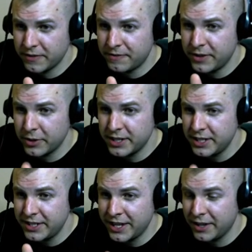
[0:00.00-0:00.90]
very
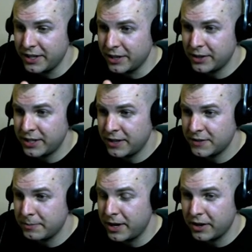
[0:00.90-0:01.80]
detailed
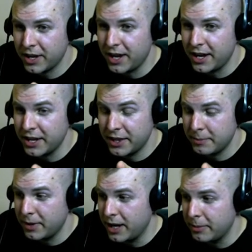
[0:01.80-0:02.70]
narratives about God and the
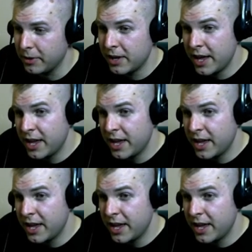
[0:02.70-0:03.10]
Bible